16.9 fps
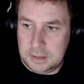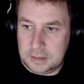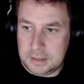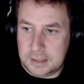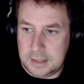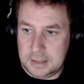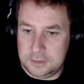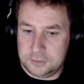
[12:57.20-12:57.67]

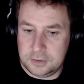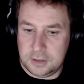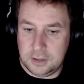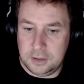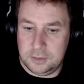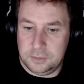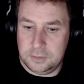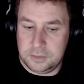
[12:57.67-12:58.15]
Okay,
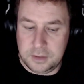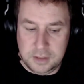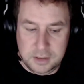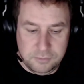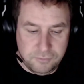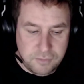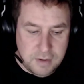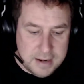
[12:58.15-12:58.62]
so
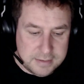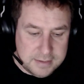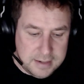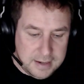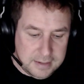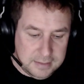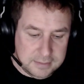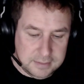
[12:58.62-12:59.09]
the
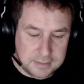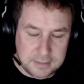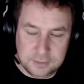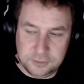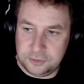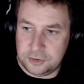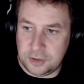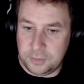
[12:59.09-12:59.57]
red LED
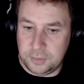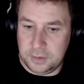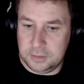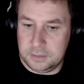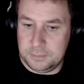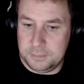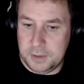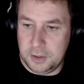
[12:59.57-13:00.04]
is
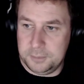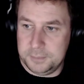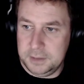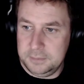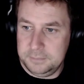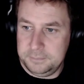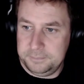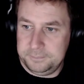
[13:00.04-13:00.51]
showing at the
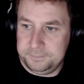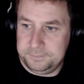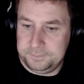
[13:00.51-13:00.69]
moment.